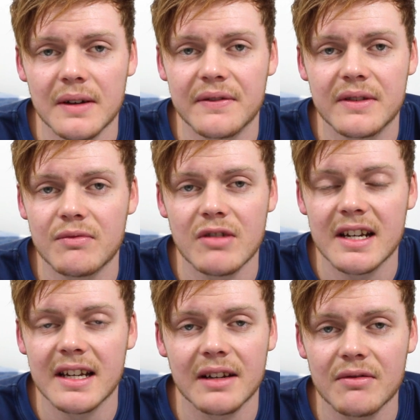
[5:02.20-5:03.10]
with
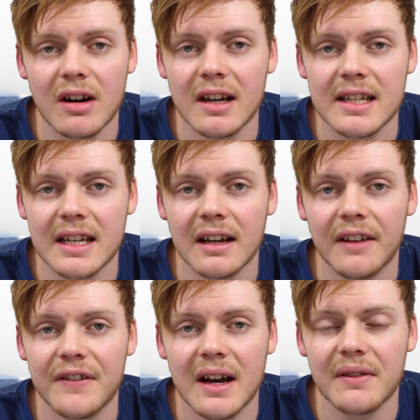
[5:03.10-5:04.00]
reading and writing,
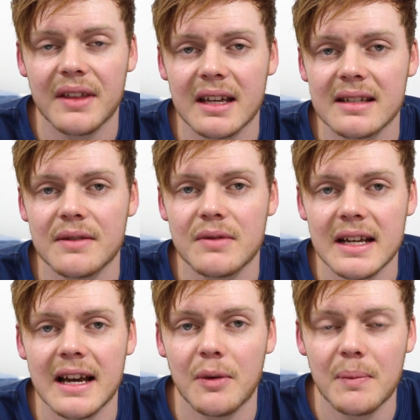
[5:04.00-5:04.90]
I found things that
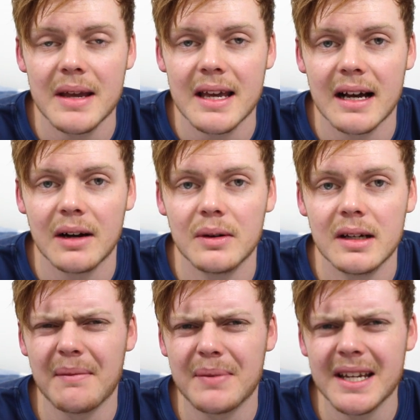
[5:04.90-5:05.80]
really helped me out,
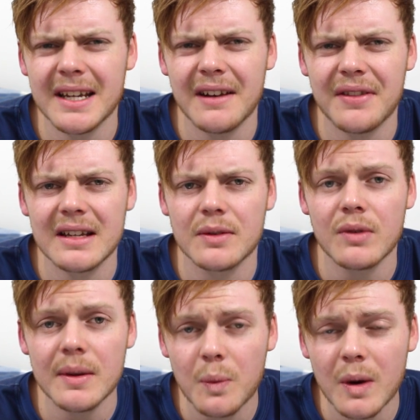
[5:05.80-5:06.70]
and particular things are
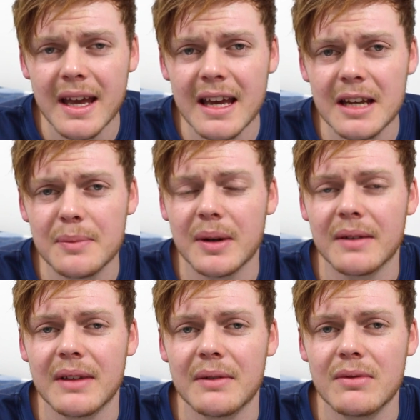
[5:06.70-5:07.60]
really weird,
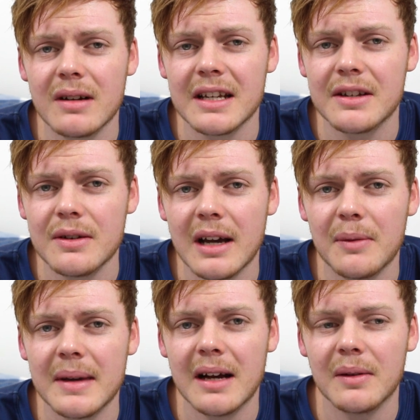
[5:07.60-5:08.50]
but they really do
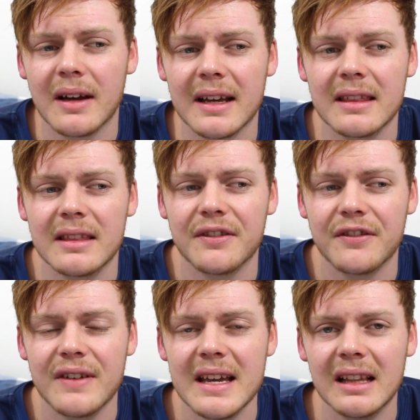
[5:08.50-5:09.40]
help me out, like the
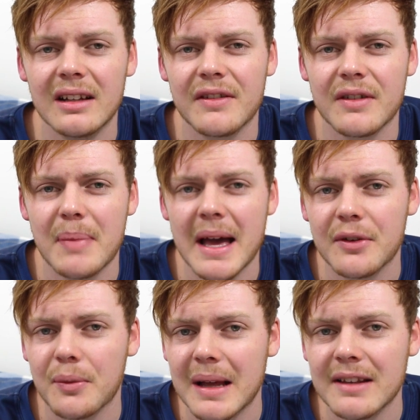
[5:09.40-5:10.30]
feel of a
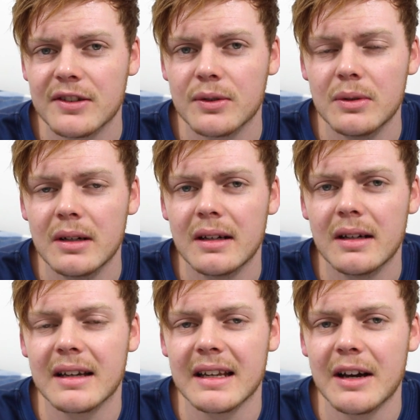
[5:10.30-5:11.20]
pen or pencil
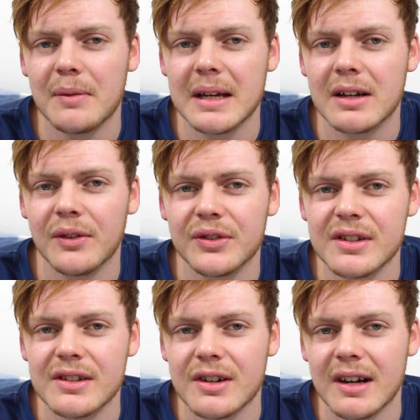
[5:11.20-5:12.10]
can help me
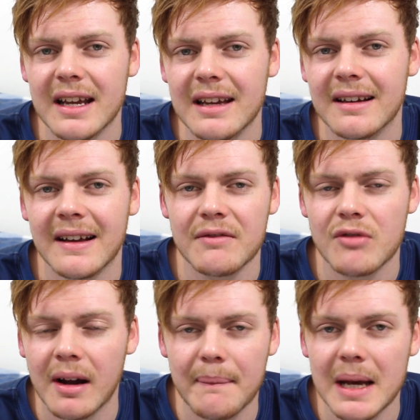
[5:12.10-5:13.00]
concentrate and
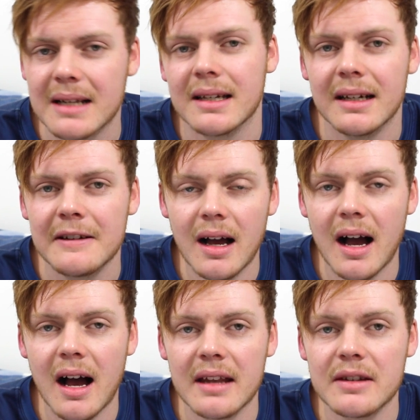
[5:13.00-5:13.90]
write better,
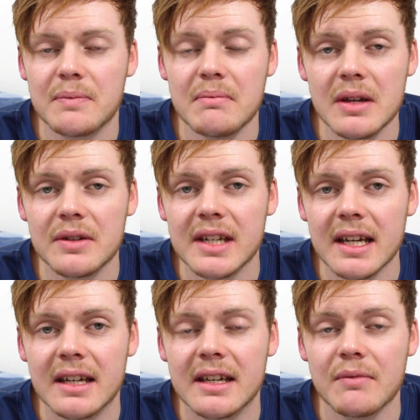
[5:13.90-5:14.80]
and
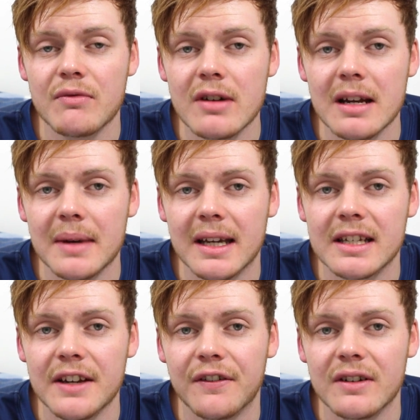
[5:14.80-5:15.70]
music can really make
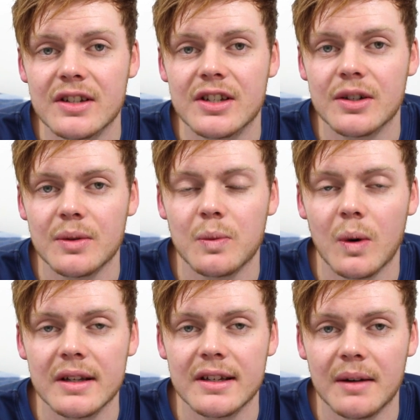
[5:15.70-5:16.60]
a difference to
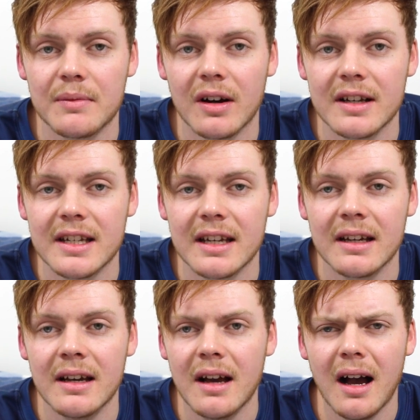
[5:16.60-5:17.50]
what I'm
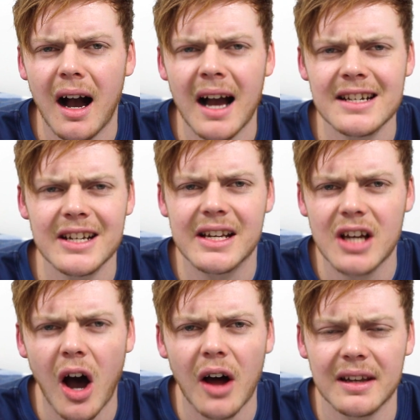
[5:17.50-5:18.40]
writing. I actually
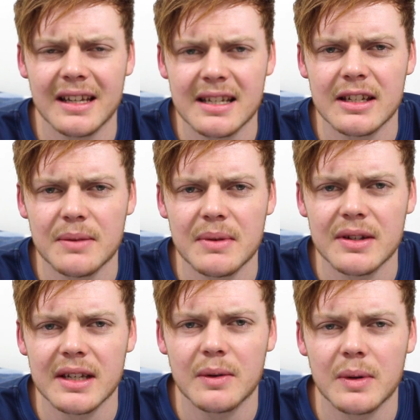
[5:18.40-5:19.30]
can't listen to
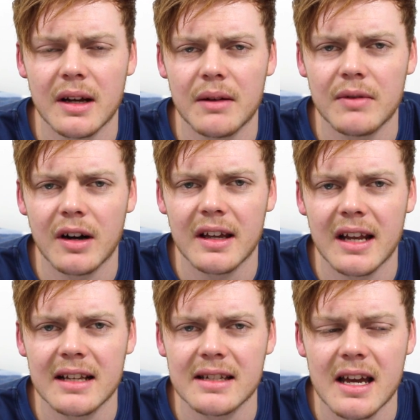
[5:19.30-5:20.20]
music when I write
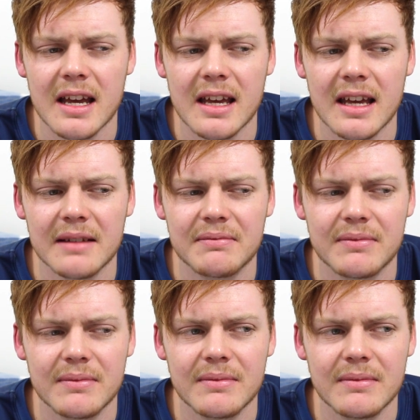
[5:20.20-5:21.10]
an essay. It,
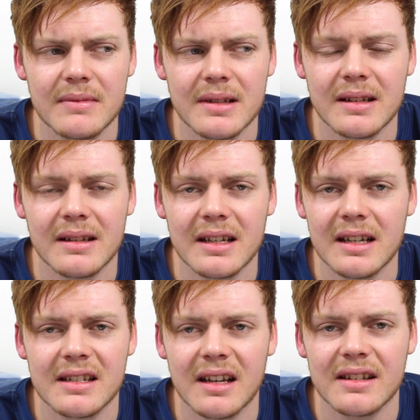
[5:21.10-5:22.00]

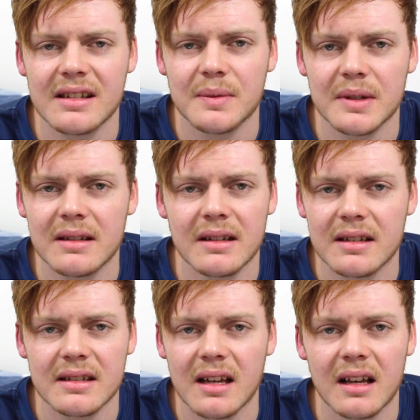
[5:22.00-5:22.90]
it turns into a, a
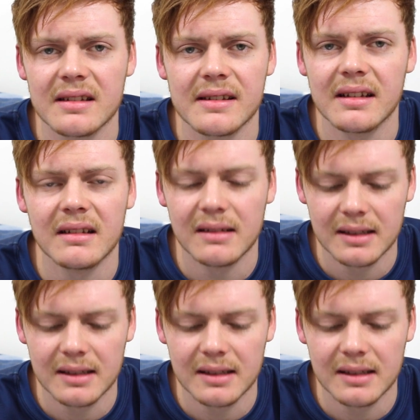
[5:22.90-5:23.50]
disaster.